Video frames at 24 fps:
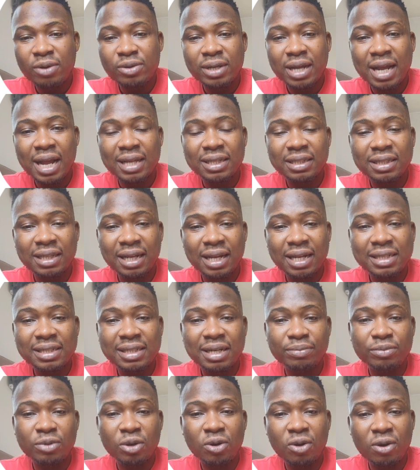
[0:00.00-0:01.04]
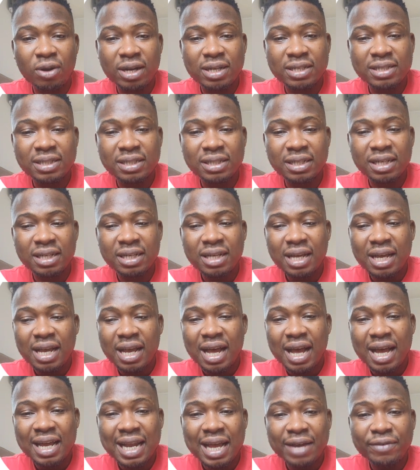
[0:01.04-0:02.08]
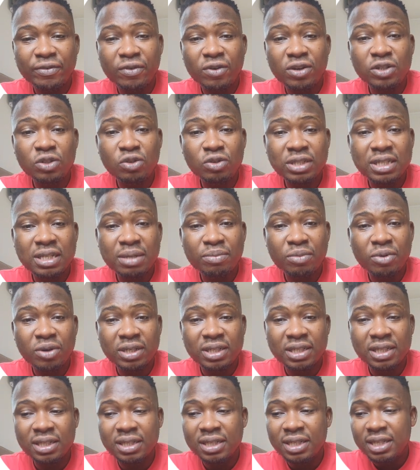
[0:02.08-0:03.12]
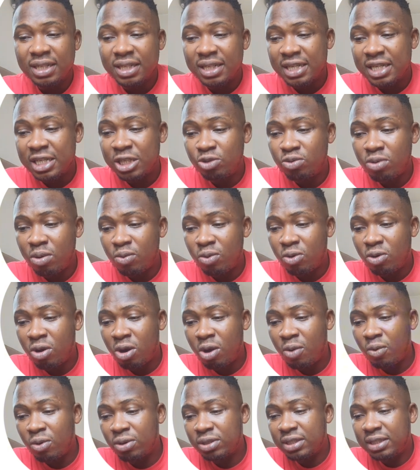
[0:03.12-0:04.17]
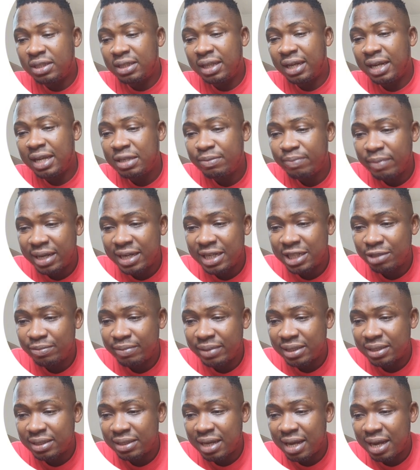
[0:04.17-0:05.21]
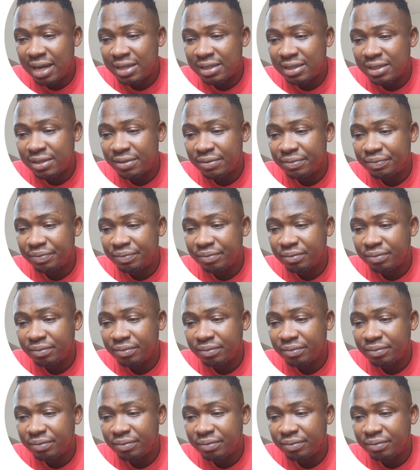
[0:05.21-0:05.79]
you can trade cryptocurrency and avoid losing money is what we call what? Trade management guys.